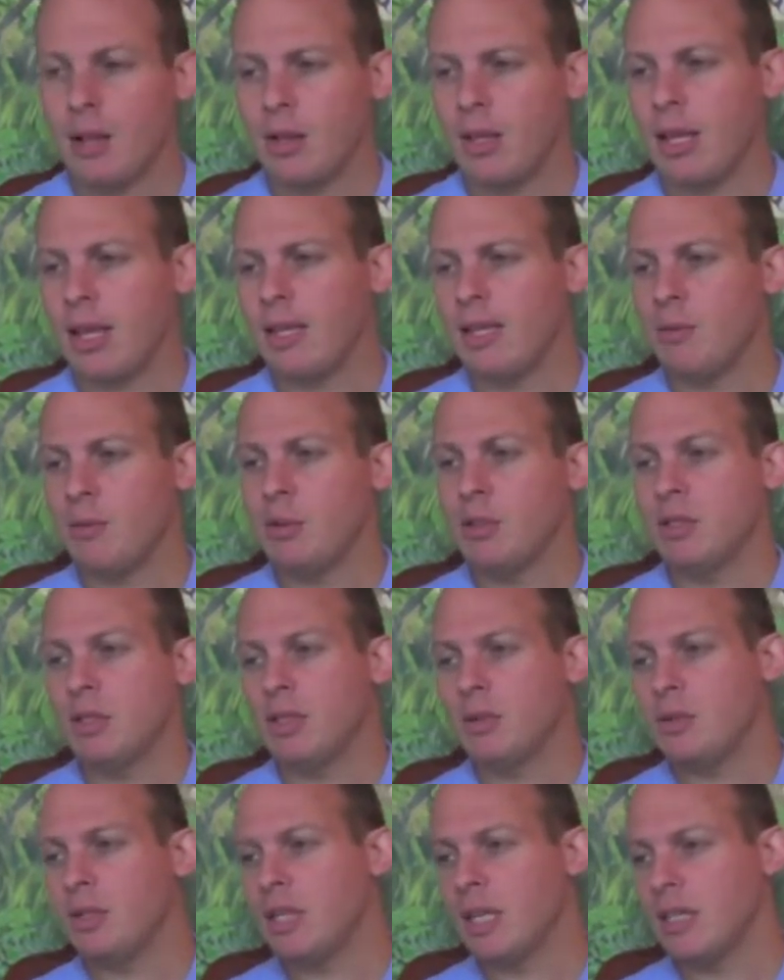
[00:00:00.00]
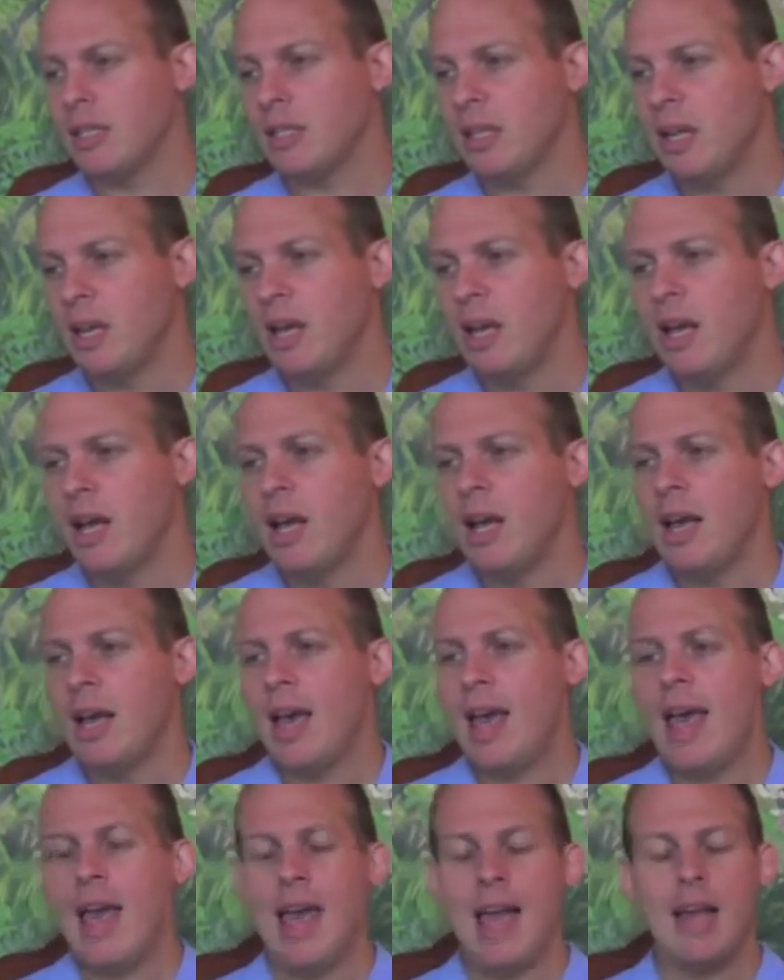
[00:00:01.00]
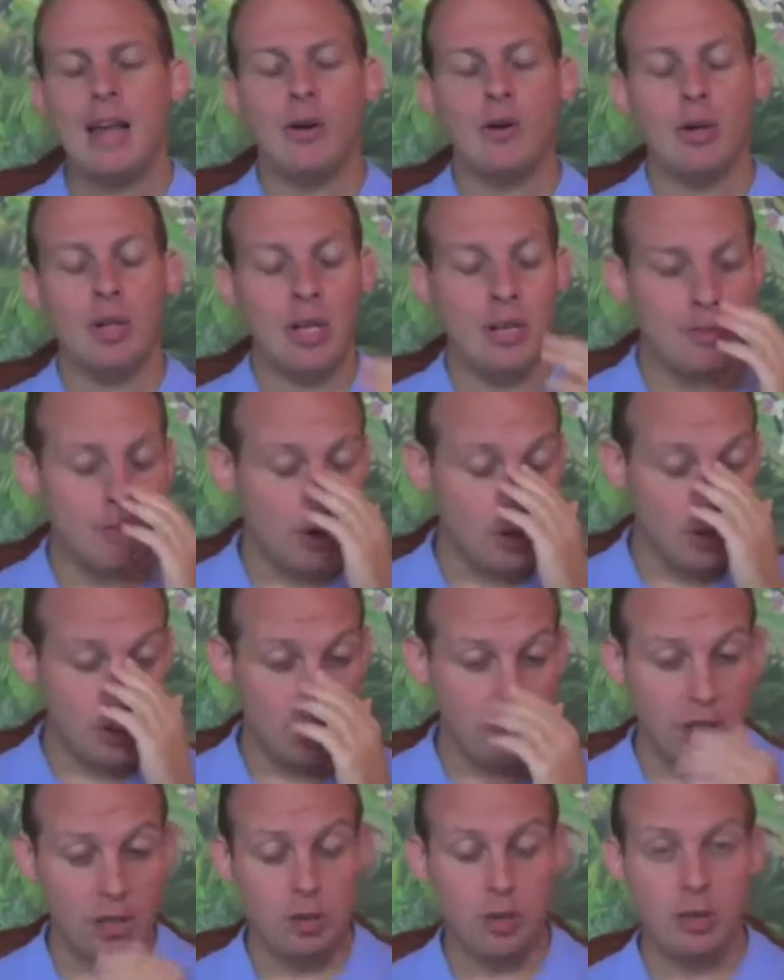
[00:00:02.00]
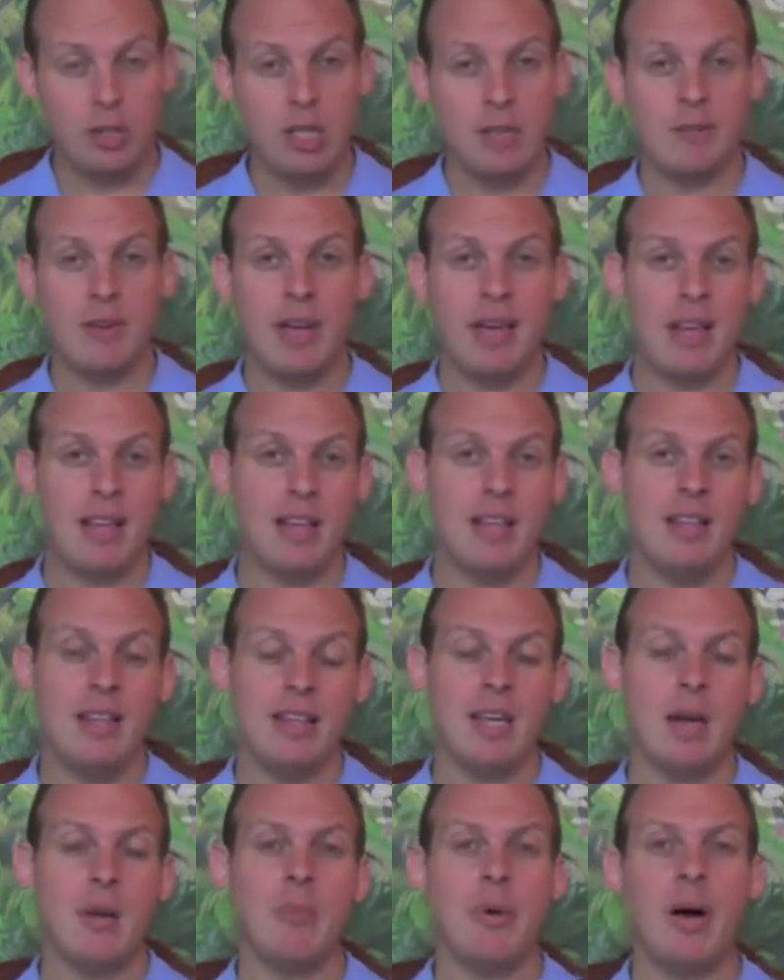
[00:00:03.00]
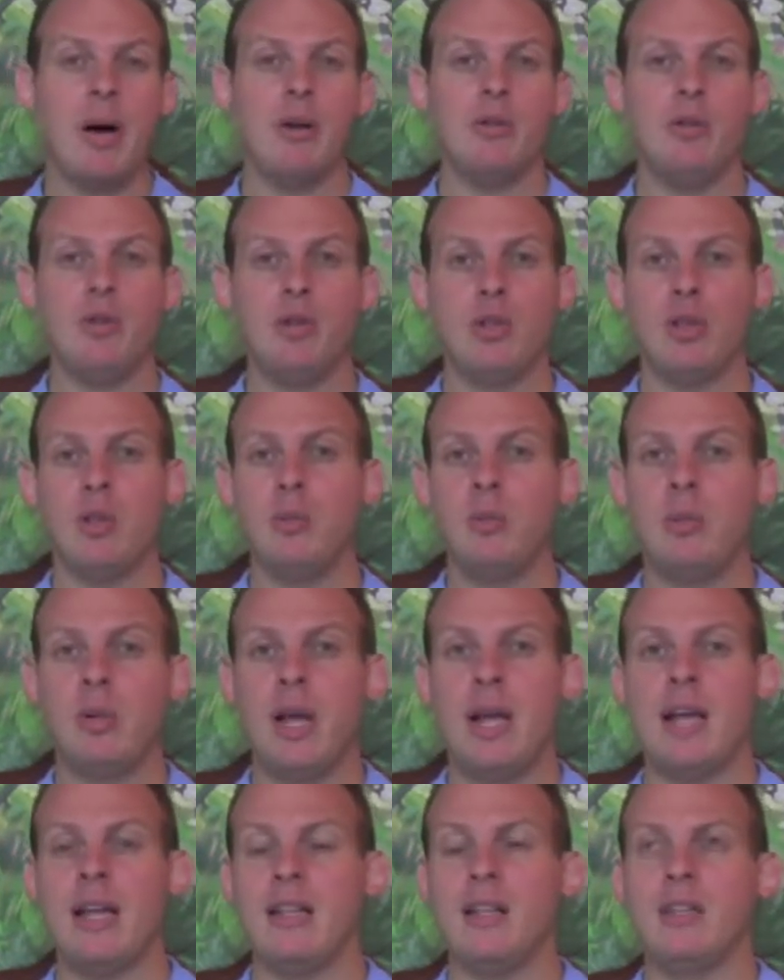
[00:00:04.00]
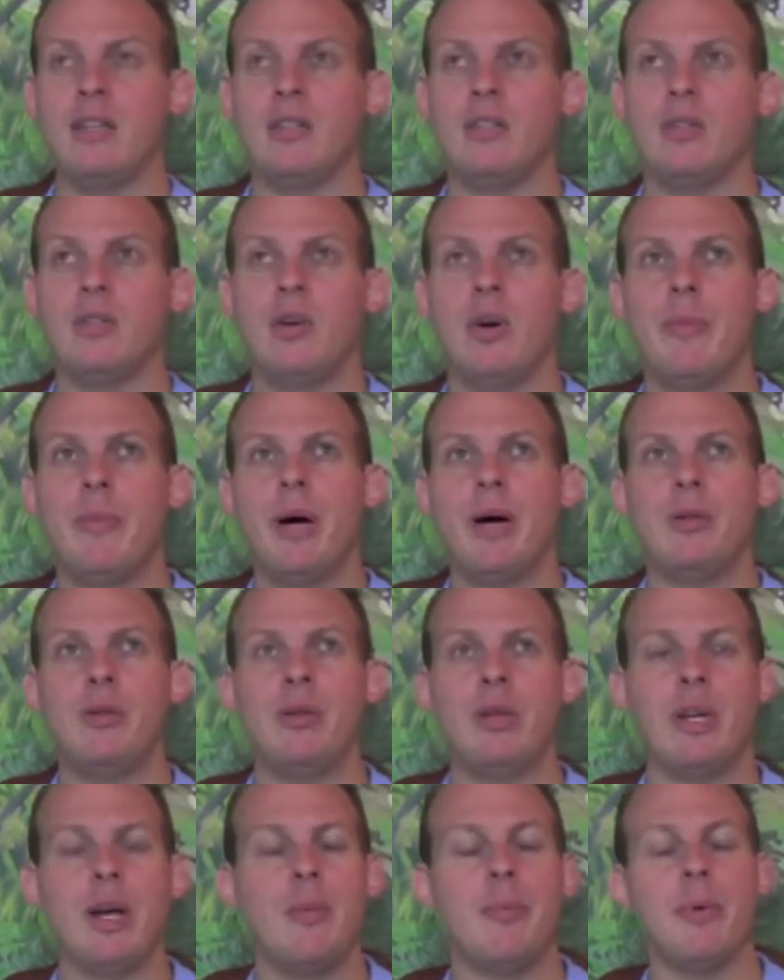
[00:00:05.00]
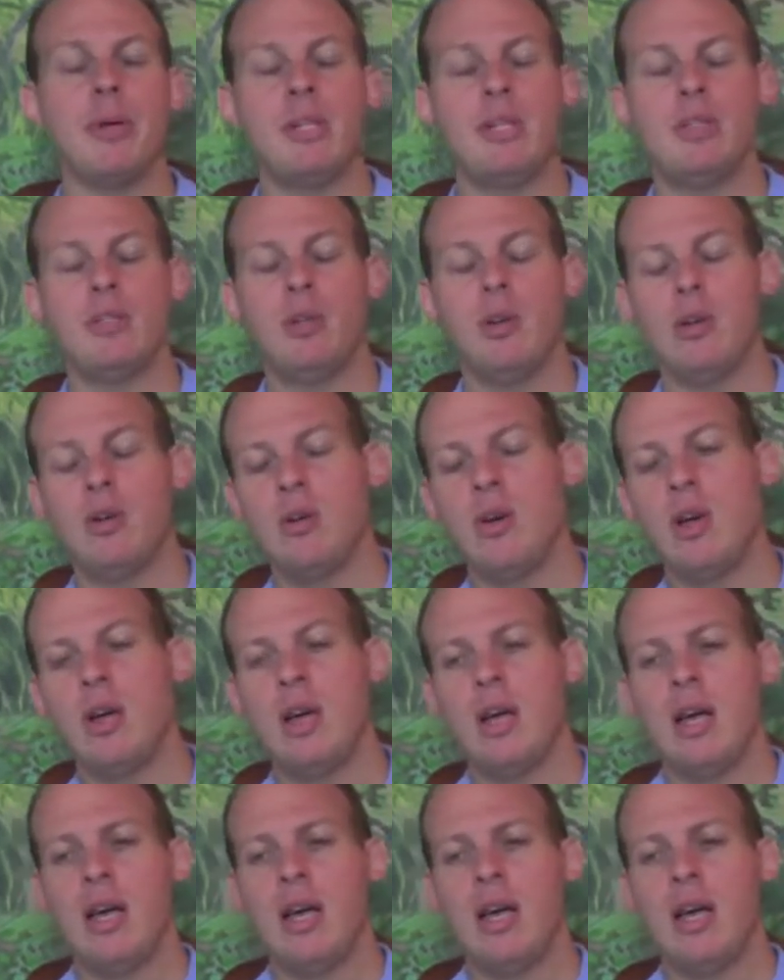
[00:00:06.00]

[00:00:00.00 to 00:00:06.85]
Okay, what's next? And okay, of course, it should give a hint about your brand, so about your company. So,